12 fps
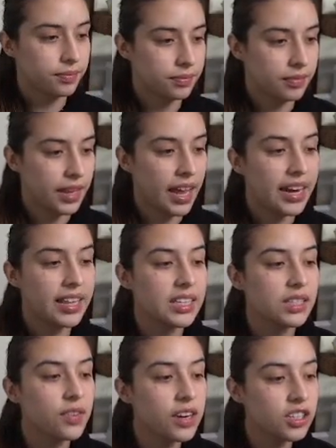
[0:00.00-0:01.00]
And in
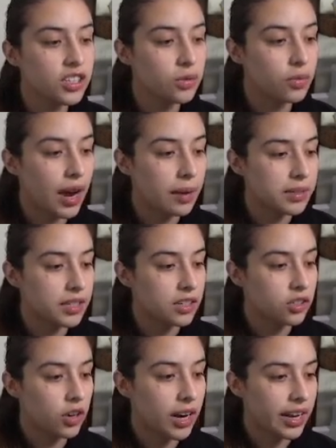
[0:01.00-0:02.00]
this function wrapped in a
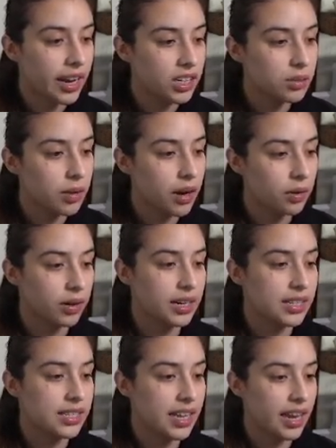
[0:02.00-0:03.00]
try catch block, we're going to
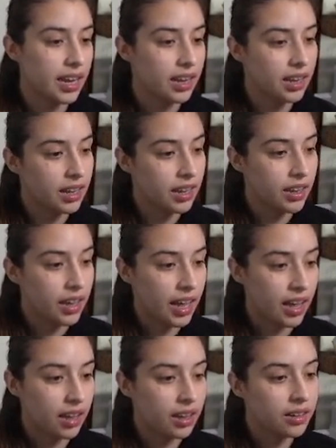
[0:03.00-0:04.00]
say,
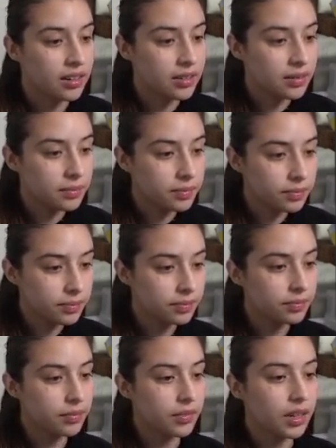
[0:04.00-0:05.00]
hey,
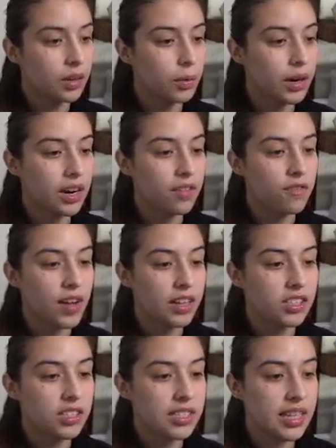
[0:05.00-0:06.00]
we're going to
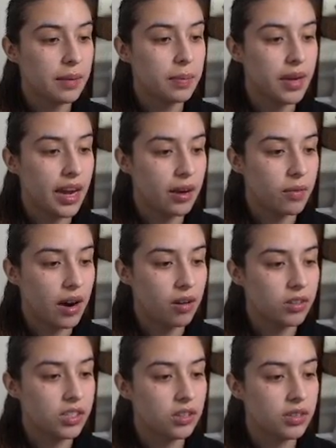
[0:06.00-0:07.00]
fetch this API
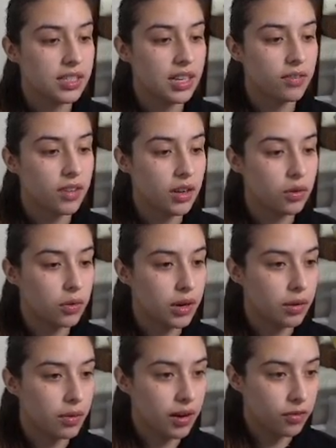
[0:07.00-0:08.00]
route. So instead of inquiry,
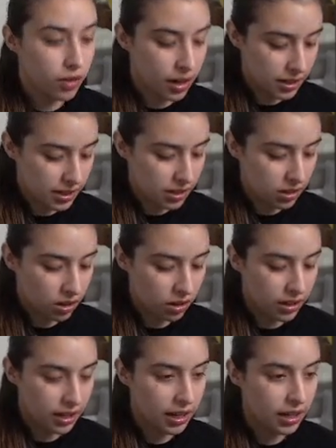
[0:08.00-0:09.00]
right, for us, it's
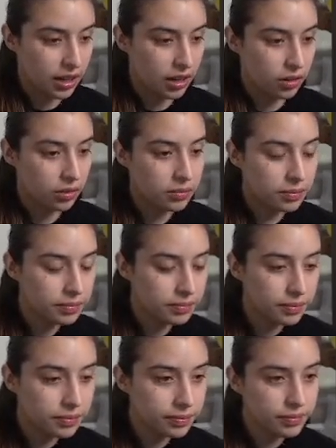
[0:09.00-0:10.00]
called hello.
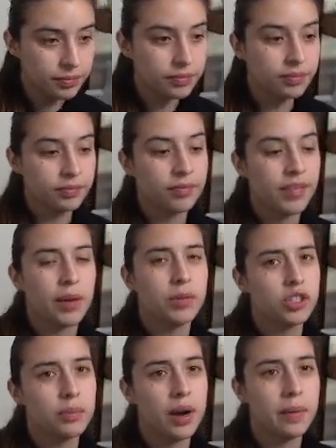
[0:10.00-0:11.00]
And we
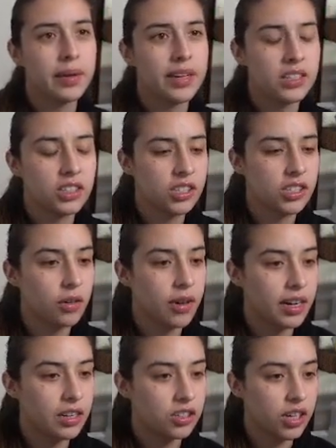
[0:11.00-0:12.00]
should probably just go
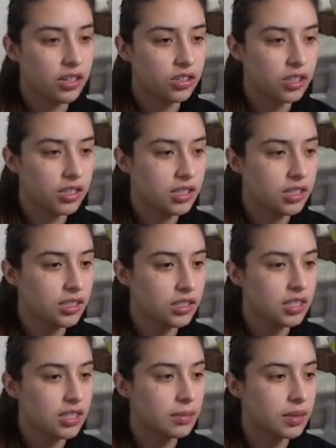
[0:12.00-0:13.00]
ahead and change this
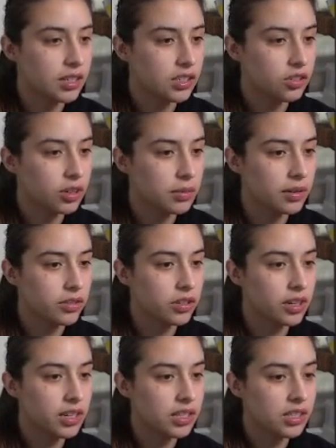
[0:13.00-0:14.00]
to something descriptive. So
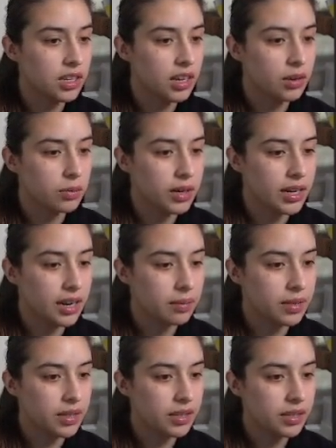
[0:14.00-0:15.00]
let's rename
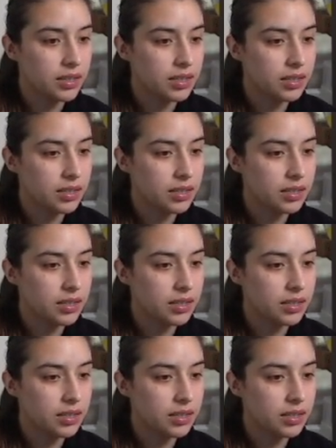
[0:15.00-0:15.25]
this.